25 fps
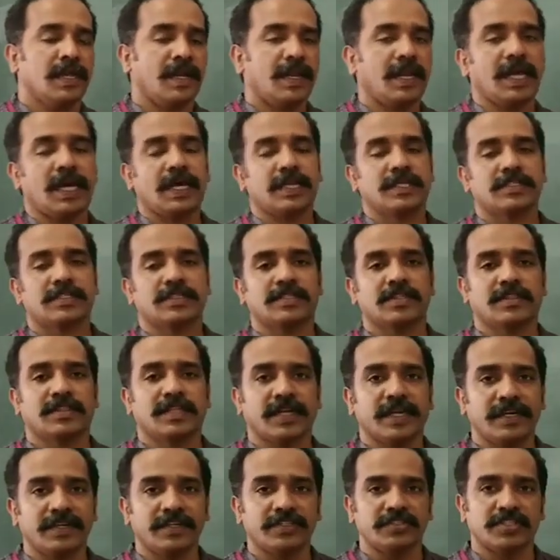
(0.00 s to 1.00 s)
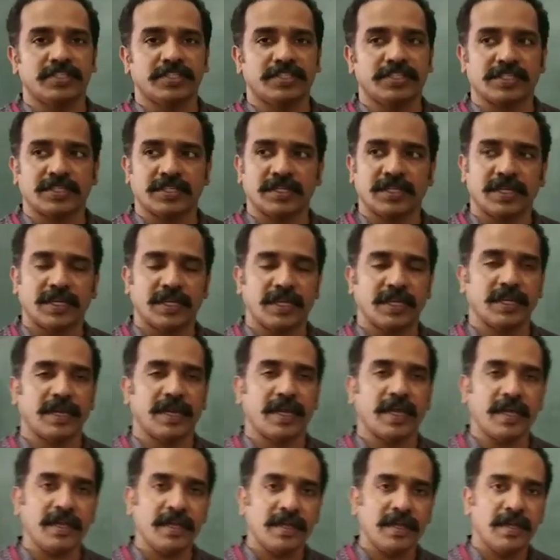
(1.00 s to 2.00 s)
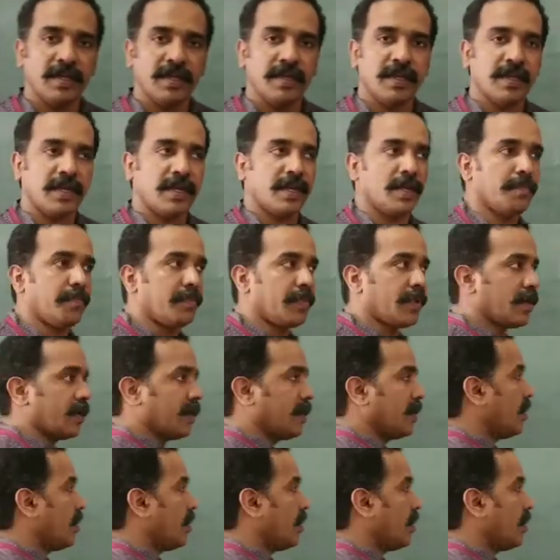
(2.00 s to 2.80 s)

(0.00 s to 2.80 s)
Last 3 digits in a number.